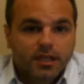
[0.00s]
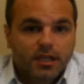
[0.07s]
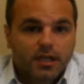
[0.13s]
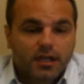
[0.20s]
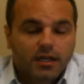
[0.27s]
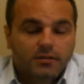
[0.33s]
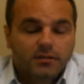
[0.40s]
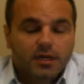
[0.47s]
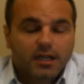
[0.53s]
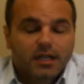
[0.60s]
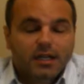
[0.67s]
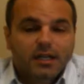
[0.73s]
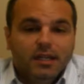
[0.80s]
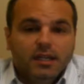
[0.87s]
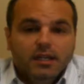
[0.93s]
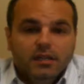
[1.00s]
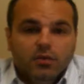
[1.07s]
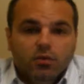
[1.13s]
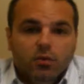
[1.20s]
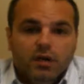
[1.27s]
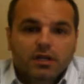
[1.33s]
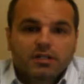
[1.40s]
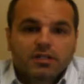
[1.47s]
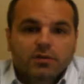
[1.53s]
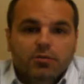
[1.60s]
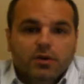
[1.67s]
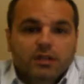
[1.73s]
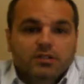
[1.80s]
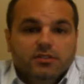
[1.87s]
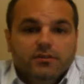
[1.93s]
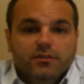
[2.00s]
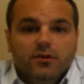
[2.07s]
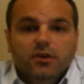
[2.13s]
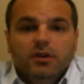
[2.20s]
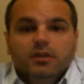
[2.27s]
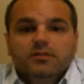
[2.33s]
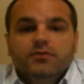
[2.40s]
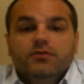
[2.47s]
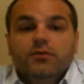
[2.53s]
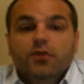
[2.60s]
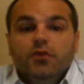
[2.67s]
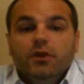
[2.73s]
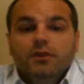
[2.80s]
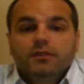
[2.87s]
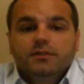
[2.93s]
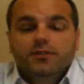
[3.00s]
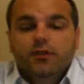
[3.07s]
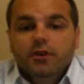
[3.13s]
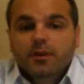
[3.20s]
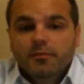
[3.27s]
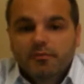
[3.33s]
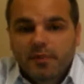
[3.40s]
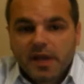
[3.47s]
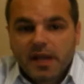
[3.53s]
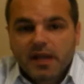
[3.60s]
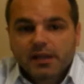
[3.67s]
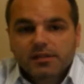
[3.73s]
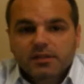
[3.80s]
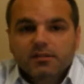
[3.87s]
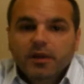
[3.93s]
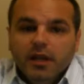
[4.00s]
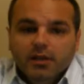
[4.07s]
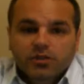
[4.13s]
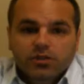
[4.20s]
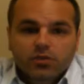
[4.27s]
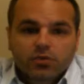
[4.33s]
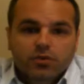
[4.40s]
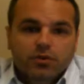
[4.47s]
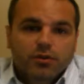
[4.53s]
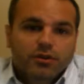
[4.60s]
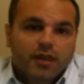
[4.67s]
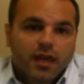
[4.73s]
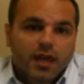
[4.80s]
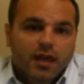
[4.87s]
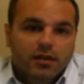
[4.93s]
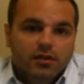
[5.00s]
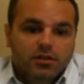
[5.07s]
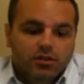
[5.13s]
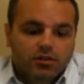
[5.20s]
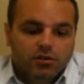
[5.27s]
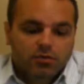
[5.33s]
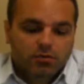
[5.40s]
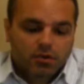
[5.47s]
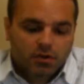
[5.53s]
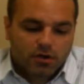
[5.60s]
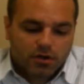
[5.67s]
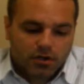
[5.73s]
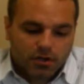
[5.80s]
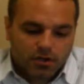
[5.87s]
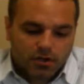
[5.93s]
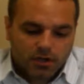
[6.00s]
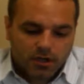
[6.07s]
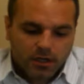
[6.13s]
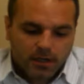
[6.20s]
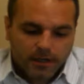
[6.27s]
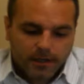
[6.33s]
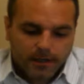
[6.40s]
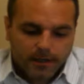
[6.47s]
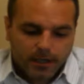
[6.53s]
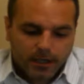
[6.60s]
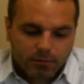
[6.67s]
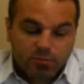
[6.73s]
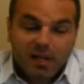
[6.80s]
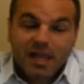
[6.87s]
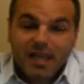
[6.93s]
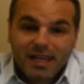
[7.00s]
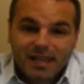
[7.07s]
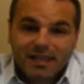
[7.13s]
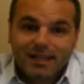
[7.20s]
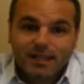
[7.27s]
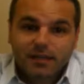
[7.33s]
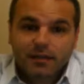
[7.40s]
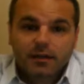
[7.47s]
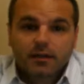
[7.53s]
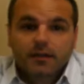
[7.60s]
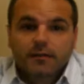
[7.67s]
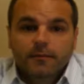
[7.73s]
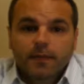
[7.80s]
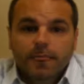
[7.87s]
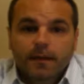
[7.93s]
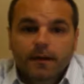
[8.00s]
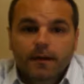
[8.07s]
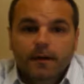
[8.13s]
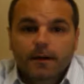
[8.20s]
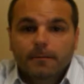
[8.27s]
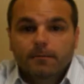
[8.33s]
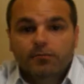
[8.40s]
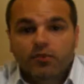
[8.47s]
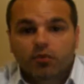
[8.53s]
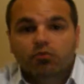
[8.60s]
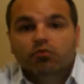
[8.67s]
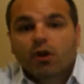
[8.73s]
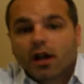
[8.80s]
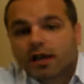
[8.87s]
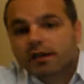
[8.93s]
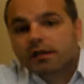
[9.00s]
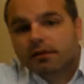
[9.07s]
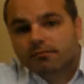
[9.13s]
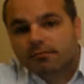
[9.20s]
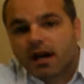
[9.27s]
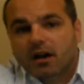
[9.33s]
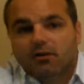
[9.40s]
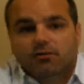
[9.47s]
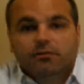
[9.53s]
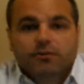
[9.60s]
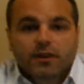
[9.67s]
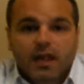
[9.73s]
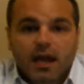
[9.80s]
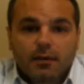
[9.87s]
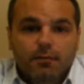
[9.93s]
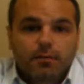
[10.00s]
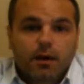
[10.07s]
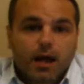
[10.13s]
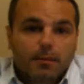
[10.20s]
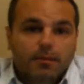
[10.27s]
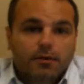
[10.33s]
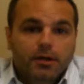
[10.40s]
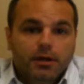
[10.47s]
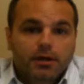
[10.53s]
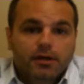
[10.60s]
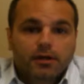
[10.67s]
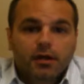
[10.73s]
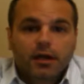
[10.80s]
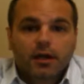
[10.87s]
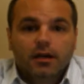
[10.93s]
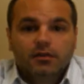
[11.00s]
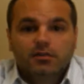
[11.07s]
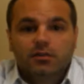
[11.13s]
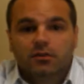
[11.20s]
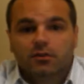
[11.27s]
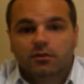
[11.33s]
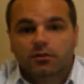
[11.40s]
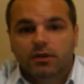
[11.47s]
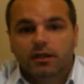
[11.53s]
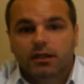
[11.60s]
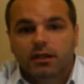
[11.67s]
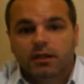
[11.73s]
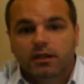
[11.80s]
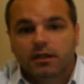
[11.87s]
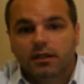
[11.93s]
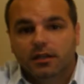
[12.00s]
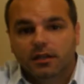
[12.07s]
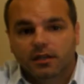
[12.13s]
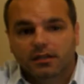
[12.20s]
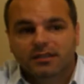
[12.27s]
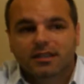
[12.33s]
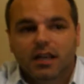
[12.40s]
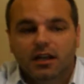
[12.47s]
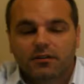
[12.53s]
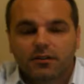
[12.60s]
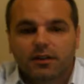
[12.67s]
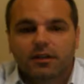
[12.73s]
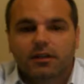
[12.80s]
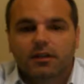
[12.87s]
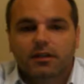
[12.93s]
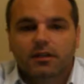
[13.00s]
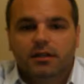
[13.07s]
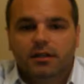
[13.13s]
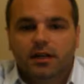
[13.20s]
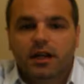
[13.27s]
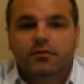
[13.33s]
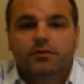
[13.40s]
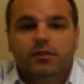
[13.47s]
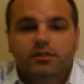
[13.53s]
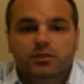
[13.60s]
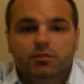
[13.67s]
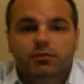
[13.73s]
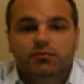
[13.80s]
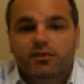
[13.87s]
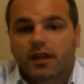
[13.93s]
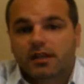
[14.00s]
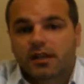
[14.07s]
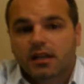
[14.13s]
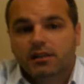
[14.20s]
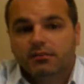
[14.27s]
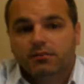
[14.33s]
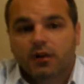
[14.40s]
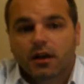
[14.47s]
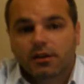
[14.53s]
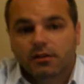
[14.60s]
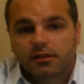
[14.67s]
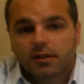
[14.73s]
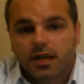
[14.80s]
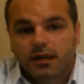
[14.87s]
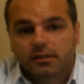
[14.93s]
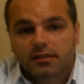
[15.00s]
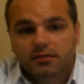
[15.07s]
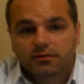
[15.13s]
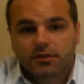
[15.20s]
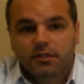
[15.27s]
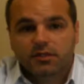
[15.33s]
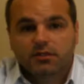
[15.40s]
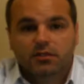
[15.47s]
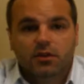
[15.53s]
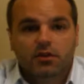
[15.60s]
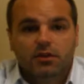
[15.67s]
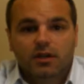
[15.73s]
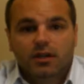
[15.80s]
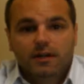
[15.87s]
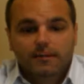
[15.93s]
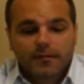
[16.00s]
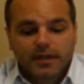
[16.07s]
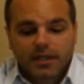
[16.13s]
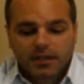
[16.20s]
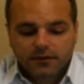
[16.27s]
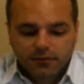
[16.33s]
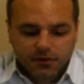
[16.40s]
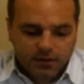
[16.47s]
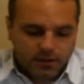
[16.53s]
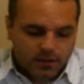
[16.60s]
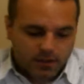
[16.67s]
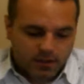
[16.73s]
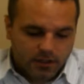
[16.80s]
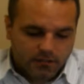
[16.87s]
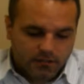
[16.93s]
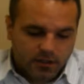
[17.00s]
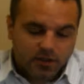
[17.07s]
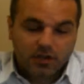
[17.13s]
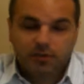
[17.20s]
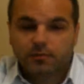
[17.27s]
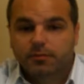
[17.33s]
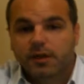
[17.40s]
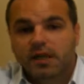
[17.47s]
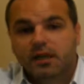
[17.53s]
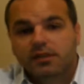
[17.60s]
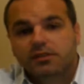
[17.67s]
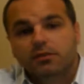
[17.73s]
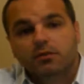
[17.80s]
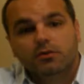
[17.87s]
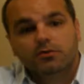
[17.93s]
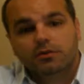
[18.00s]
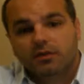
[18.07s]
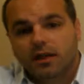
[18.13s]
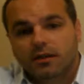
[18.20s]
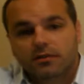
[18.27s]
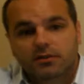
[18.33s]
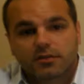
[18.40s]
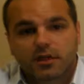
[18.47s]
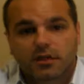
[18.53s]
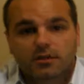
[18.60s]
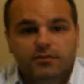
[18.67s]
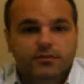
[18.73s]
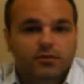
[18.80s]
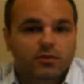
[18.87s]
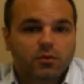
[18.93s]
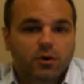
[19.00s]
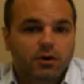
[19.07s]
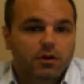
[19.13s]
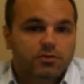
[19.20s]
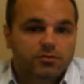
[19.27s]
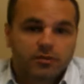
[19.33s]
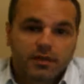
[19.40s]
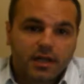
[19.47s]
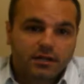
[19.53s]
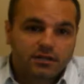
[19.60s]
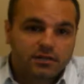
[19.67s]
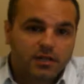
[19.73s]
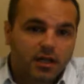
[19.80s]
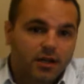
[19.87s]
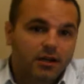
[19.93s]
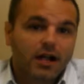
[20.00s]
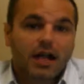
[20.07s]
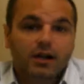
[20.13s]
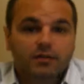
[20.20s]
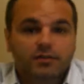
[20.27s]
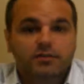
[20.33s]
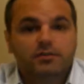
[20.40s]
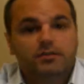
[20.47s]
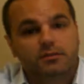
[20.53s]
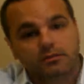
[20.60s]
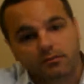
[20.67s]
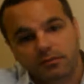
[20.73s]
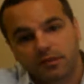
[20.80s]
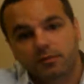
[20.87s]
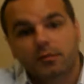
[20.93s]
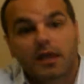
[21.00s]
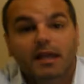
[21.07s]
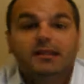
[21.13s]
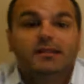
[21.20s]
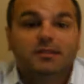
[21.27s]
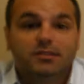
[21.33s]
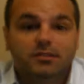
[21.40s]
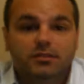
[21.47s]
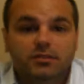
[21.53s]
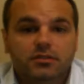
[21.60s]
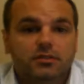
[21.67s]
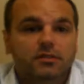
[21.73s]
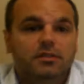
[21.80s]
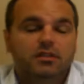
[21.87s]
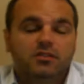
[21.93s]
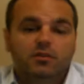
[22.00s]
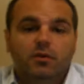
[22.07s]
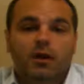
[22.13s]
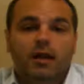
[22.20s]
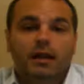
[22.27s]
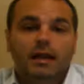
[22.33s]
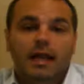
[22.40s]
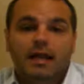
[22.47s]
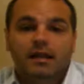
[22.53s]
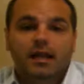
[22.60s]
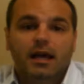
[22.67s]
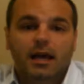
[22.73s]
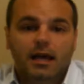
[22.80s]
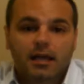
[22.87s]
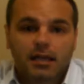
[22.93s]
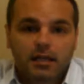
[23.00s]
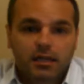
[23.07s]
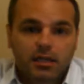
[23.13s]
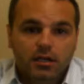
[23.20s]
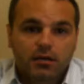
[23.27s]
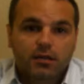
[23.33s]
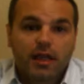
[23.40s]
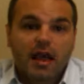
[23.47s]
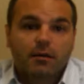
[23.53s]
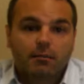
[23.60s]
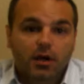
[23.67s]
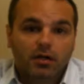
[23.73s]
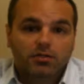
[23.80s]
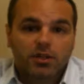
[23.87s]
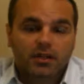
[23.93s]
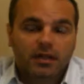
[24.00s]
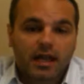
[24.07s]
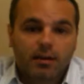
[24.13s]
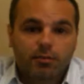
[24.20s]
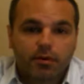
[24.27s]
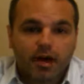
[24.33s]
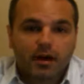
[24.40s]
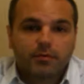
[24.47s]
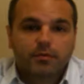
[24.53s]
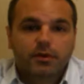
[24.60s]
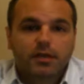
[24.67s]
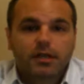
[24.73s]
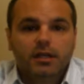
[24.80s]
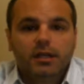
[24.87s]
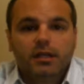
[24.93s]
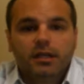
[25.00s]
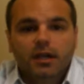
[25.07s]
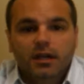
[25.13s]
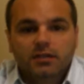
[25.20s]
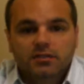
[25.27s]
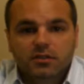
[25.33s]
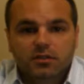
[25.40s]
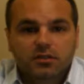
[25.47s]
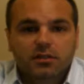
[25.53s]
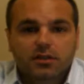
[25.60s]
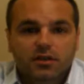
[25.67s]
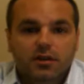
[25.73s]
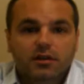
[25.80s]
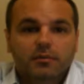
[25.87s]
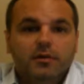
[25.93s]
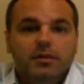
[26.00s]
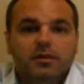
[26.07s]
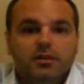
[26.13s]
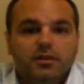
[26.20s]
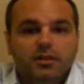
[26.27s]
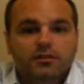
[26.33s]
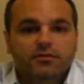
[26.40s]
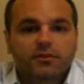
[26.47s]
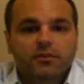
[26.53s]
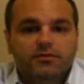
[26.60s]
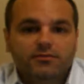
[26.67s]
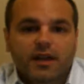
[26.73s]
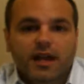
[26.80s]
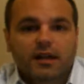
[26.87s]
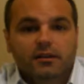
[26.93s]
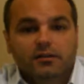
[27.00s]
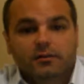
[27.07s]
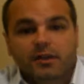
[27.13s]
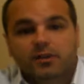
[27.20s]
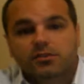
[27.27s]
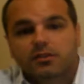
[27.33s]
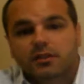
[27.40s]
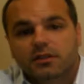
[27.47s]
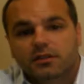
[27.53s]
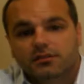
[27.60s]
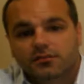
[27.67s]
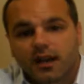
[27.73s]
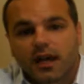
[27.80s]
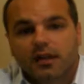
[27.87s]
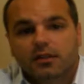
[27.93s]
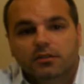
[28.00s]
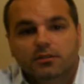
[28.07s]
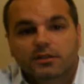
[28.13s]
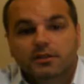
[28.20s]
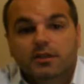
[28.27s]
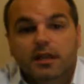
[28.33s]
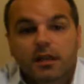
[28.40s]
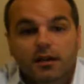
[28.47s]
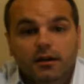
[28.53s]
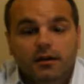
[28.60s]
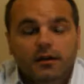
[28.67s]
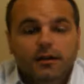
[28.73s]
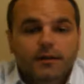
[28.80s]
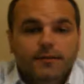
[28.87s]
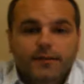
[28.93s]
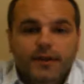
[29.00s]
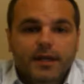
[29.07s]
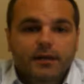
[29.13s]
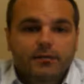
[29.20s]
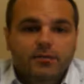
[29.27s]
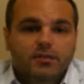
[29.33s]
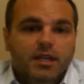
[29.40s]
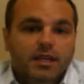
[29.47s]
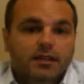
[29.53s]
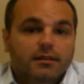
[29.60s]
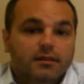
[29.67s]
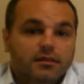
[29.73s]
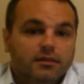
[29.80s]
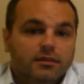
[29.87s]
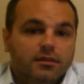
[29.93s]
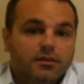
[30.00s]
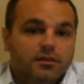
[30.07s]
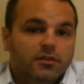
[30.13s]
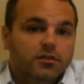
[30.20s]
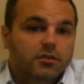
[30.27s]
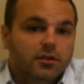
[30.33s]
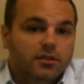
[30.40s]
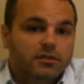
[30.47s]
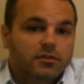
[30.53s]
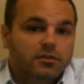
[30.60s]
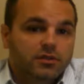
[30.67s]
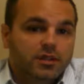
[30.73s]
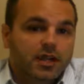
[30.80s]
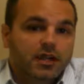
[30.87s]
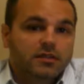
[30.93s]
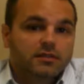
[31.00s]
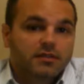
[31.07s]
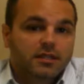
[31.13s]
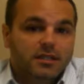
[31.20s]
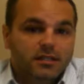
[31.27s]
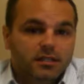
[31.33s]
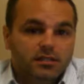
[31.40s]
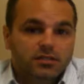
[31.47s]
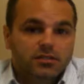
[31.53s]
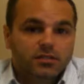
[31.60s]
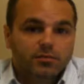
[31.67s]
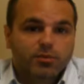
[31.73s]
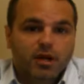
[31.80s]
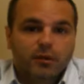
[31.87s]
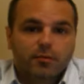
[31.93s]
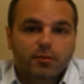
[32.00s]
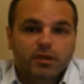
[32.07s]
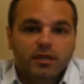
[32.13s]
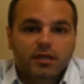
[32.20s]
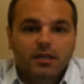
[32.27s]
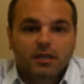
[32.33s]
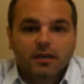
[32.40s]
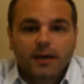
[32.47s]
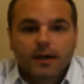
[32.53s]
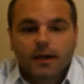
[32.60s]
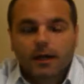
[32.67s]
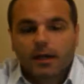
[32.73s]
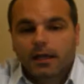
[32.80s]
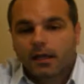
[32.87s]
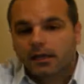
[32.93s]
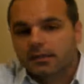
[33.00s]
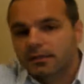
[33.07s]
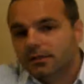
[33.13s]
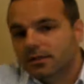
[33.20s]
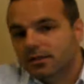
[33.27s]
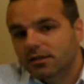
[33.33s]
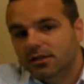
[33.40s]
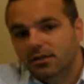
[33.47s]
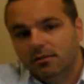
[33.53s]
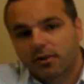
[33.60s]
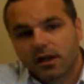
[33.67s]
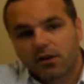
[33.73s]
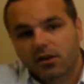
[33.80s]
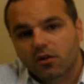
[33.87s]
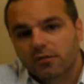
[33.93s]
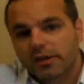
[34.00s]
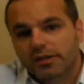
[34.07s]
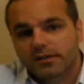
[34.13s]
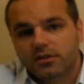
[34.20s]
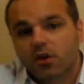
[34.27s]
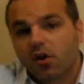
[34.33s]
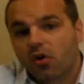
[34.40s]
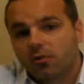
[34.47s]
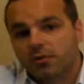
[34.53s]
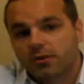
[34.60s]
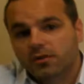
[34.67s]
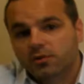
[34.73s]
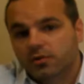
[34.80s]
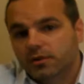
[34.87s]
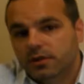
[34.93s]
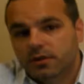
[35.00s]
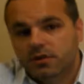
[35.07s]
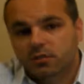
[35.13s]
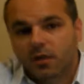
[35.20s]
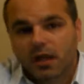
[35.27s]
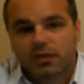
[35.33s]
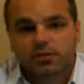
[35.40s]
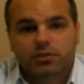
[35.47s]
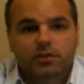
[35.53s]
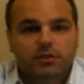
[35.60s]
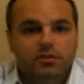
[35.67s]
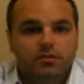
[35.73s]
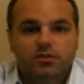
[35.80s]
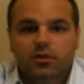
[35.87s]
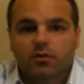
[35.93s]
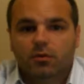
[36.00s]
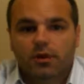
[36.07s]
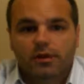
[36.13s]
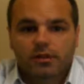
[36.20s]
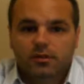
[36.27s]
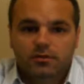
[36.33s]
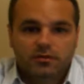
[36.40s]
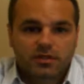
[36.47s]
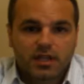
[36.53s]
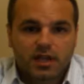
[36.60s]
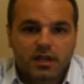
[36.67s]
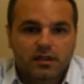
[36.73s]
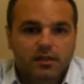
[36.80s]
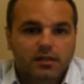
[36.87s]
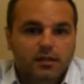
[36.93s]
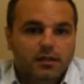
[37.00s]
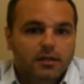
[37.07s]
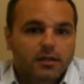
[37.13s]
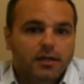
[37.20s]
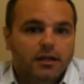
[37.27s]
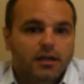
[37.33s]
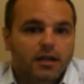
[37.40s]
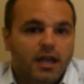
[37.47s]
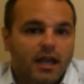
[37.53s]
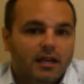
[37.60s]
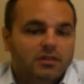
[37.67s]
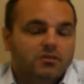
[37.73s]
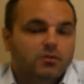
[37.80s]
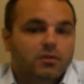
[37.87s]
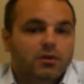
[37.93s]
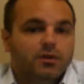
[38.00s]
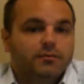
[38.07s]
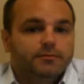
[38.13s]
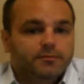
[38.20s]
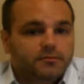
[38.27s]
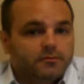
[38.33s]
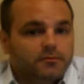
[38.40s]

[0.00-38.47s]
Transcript: Um, what is an appraisal for? It's for, it's for the bank to make sure that you are uh, paying um, the right amount for that property. Uh, so it's kind of a, in an effort to prevent any fraudulent activity. So if, the, if you're going to pay two hundred thousand dollars for a one hundred thousand dollar house, the bank doesn't certainly doesn't want to lend on you know, that much on that property. Uh, so they're going to be looking for the value, make sure that the value is there. Um, the second thing they're, they're going to look at is the condition of the property. Uh, it is n by no means a home ins inspection, and you don't want to use that uh, as one.